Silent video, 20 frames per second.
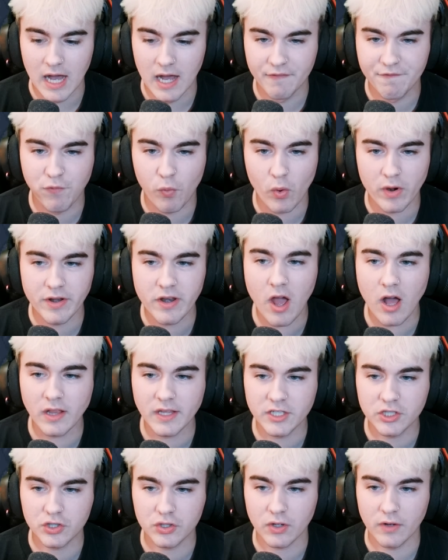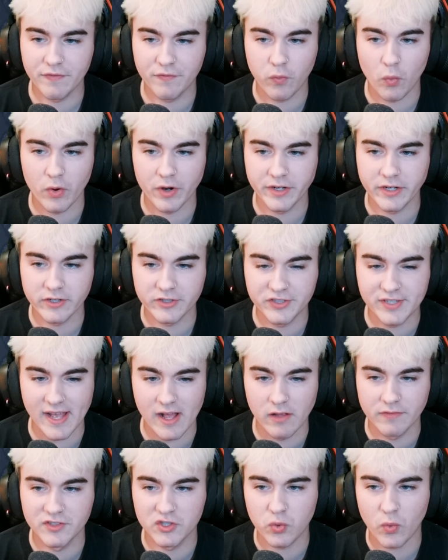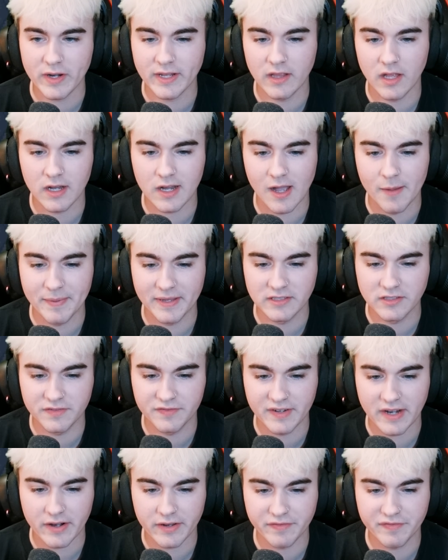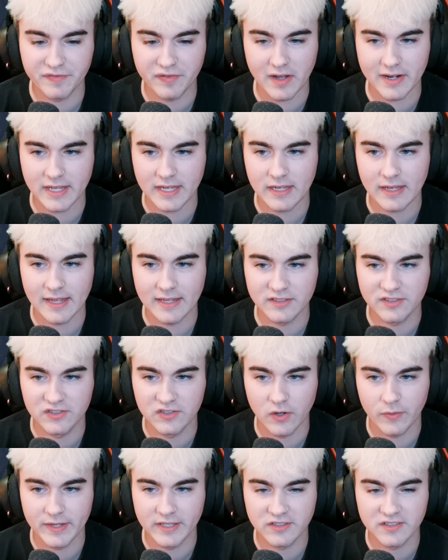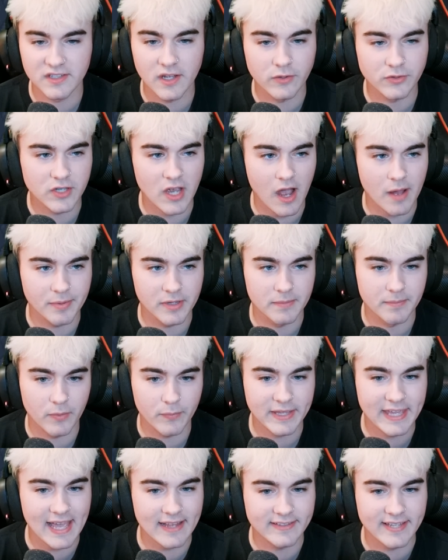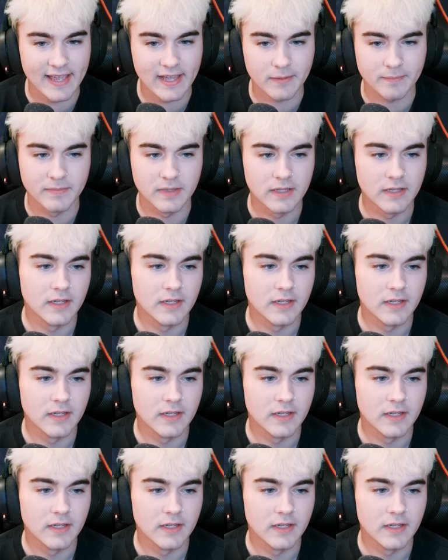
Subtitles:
for knowledge for yourselves. 20 luck up is very funny, and so is Nose Goblin, but we can't take them.